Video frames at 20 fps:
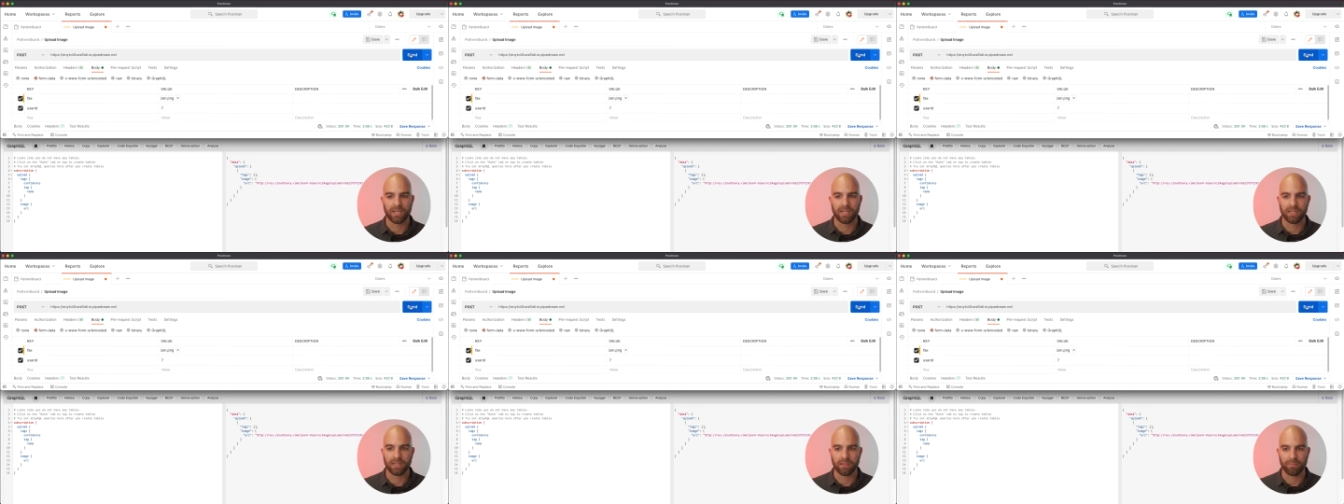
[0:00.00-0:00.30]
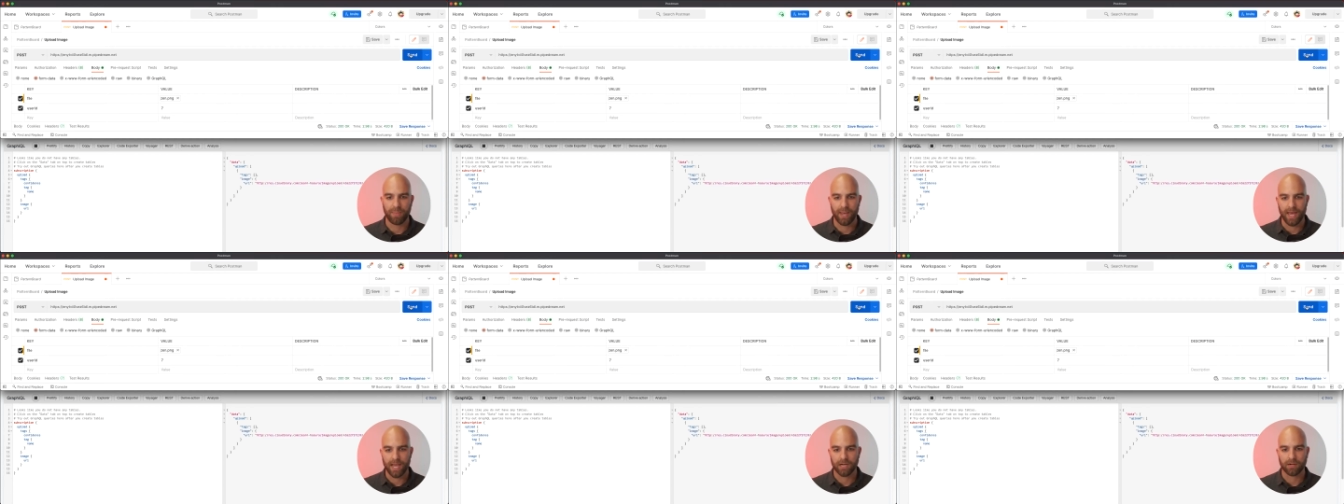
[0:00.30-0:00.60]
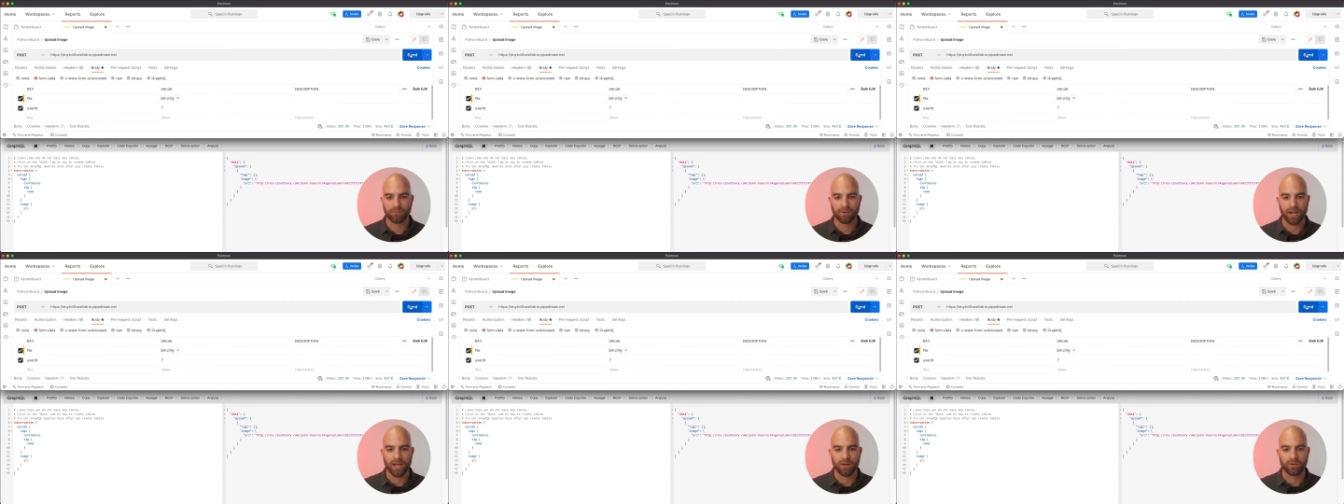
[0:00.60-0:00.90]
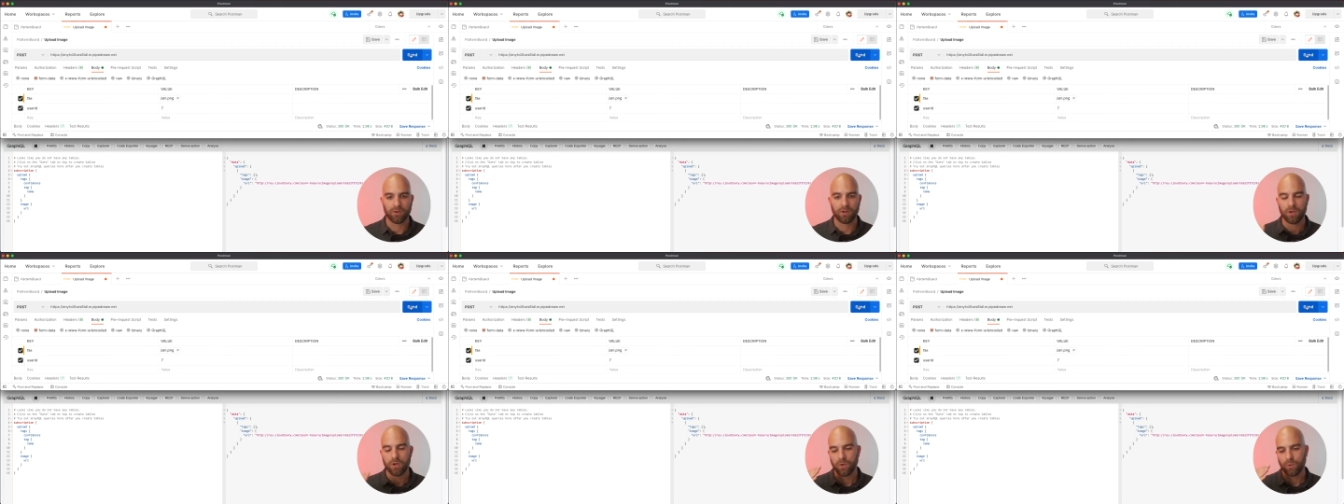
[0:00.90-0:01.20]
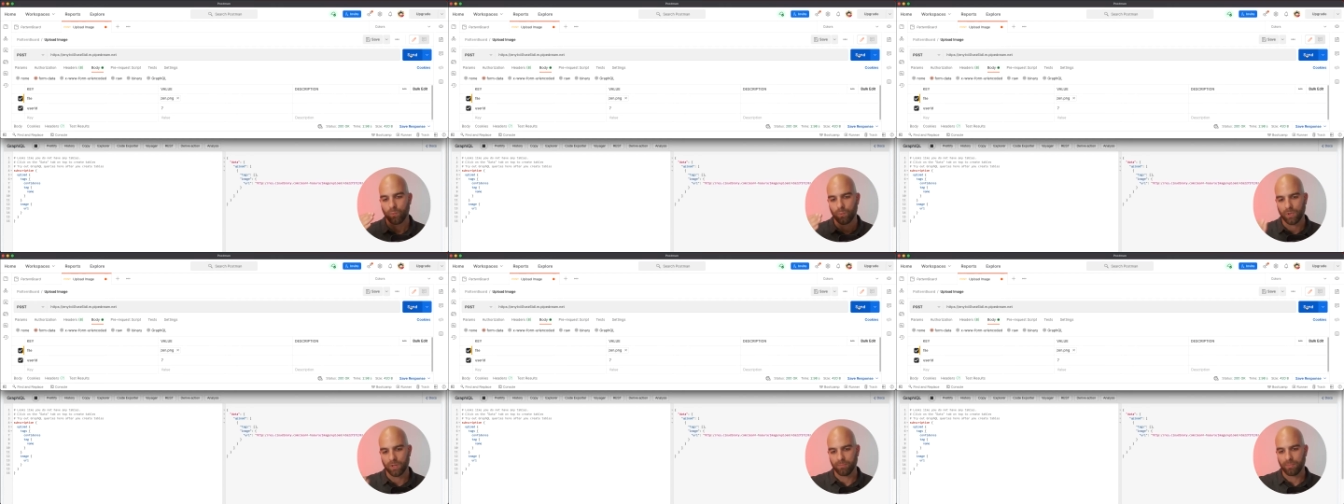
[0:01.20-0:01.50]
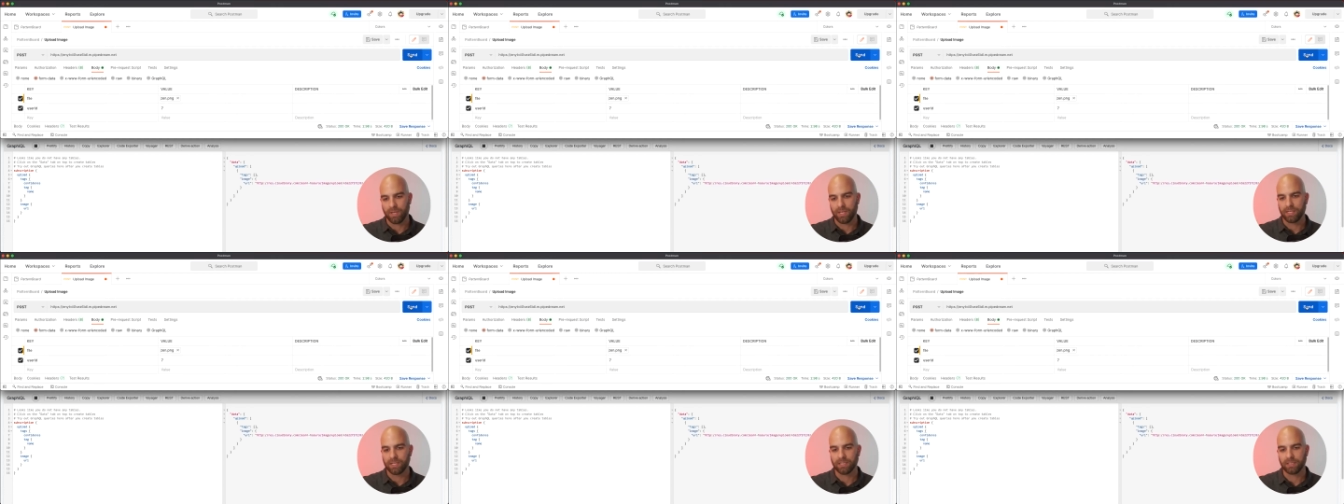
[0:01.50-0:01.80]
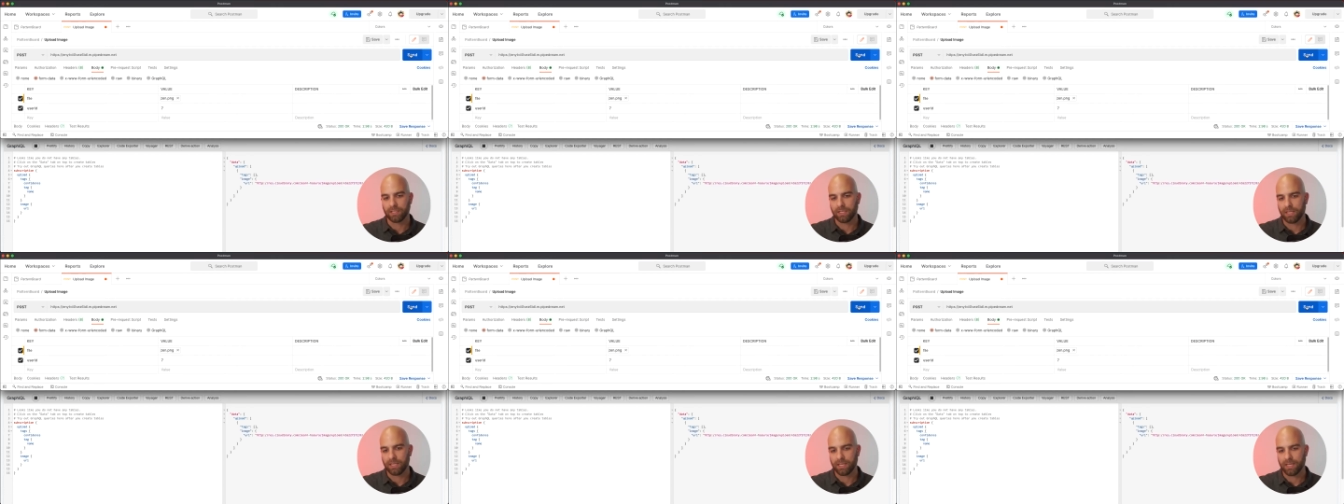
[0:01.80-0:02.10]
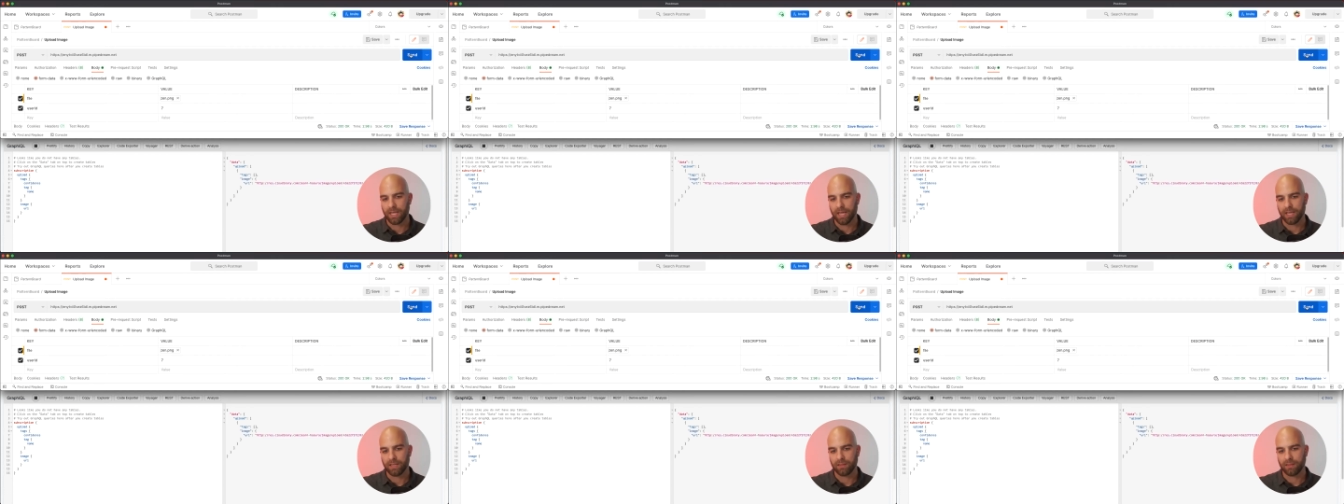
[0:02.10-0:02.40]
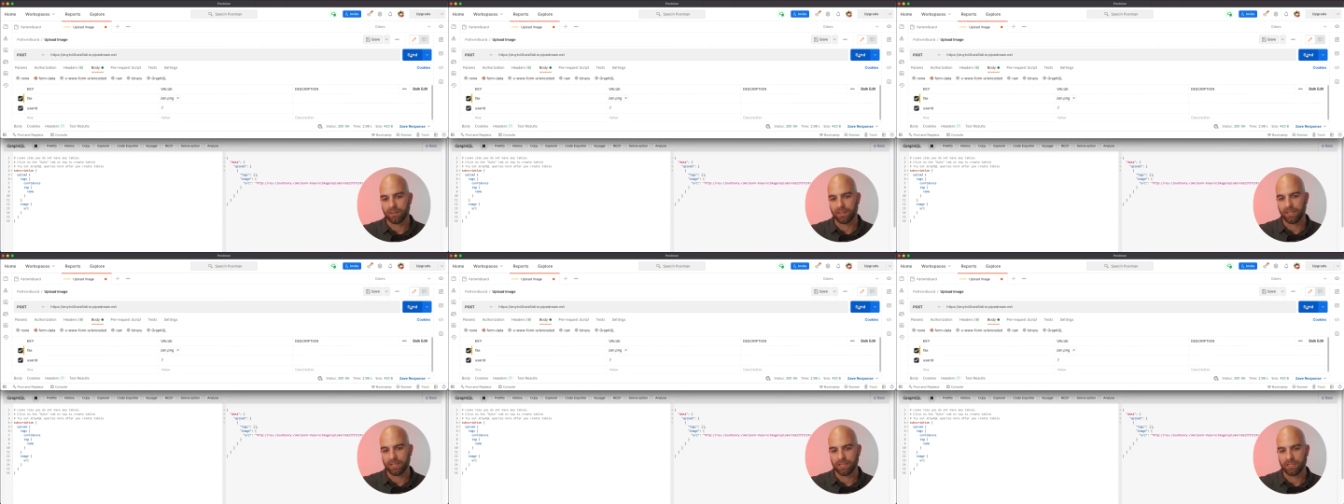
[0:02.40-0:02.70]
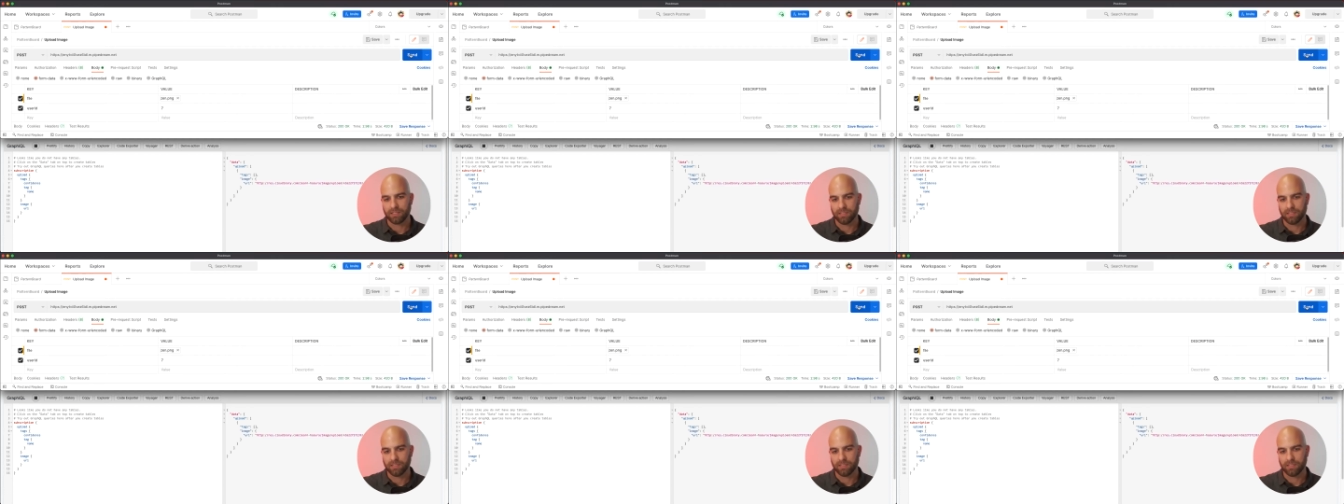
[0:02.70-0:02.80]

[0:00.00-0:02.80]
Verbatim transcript: in the background, we immediately get the